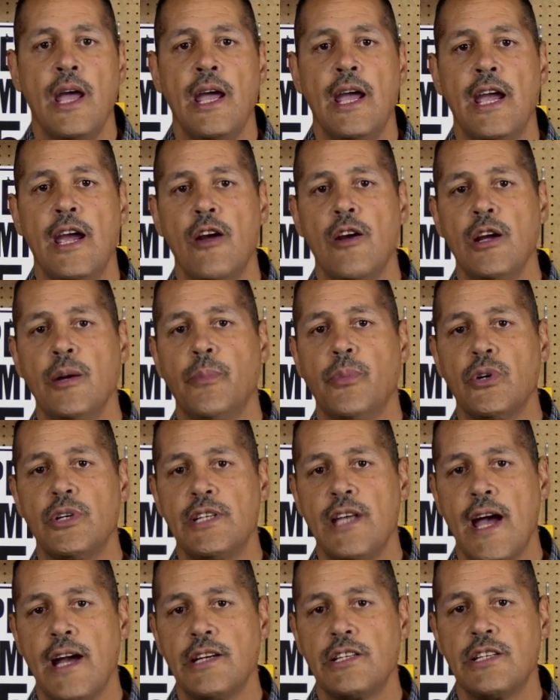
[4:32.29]
Hearing
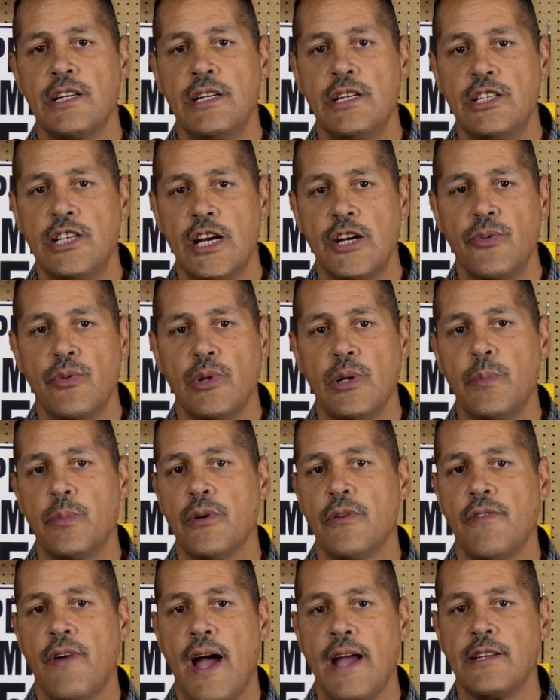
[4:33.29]
protection generally
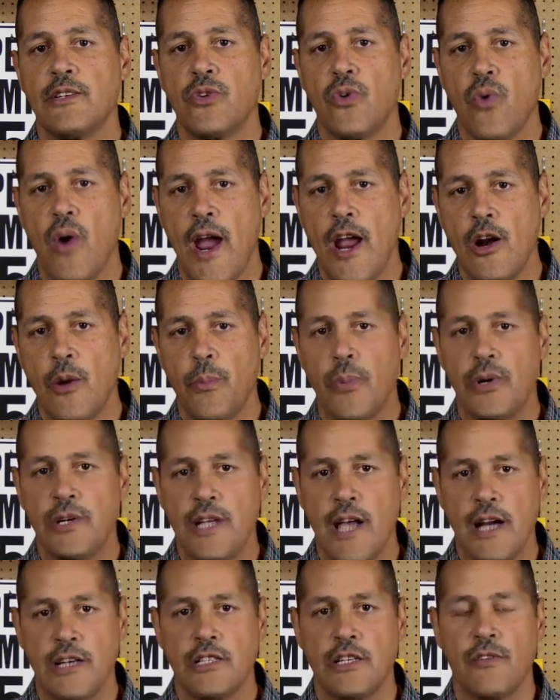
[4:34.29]
provides greater
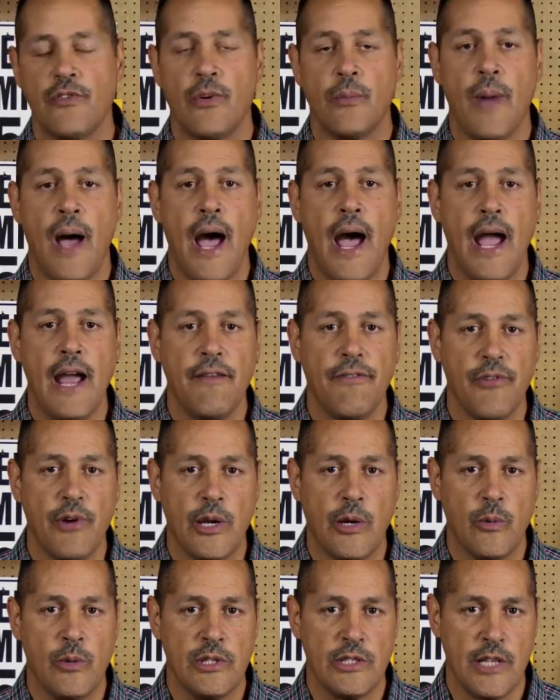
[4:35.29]
protection from high
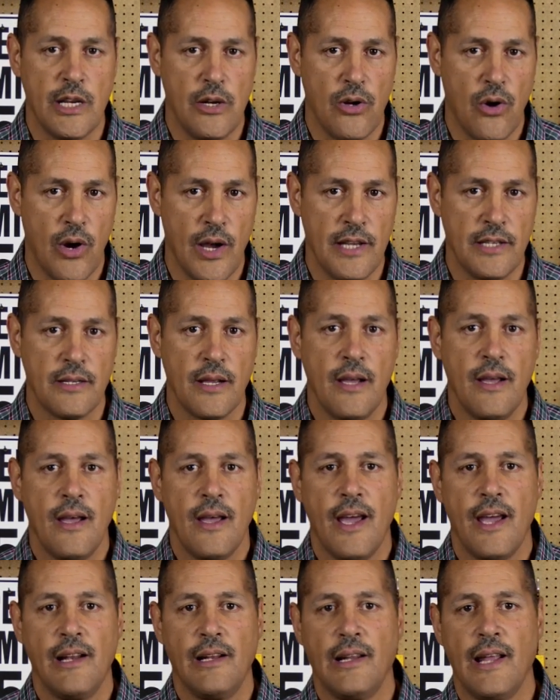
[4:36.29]
frequency noise
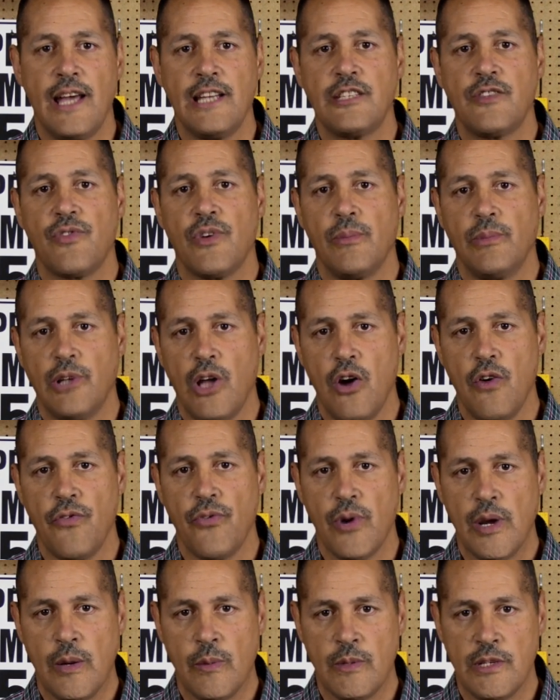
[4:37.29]
and less from low
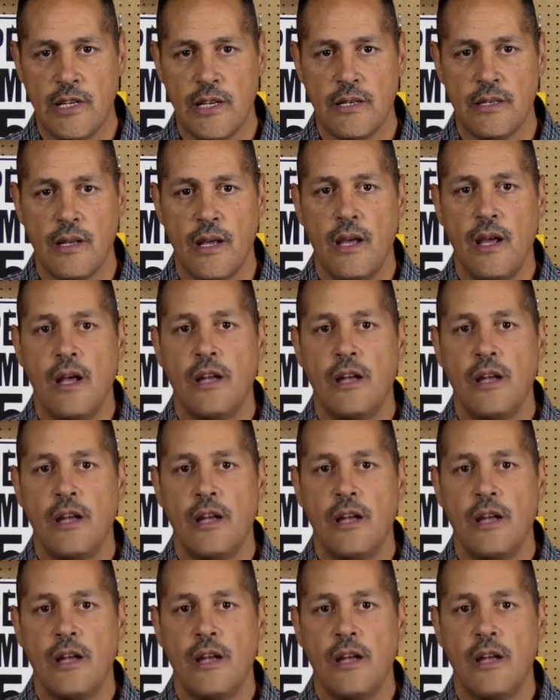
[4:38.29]
frequencies.